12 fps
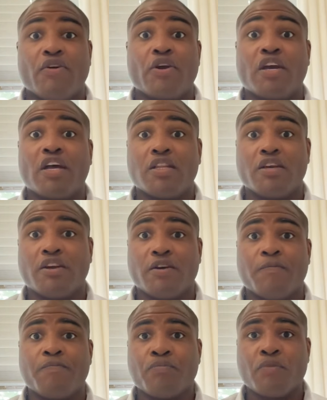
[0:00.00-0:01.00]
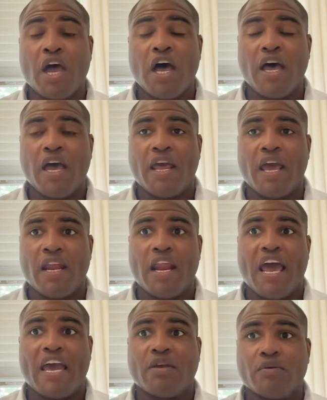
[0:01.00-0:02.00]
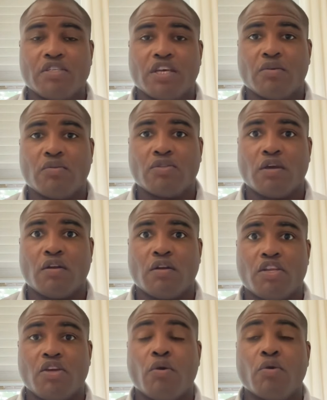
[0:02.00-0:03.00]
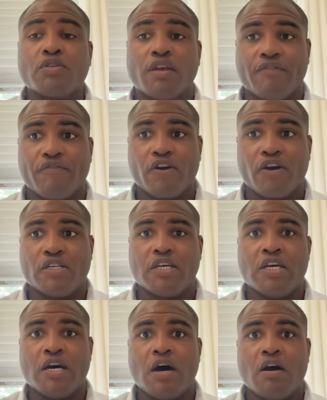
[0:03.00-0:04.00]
very clear and inaccurate signals on a degrossing front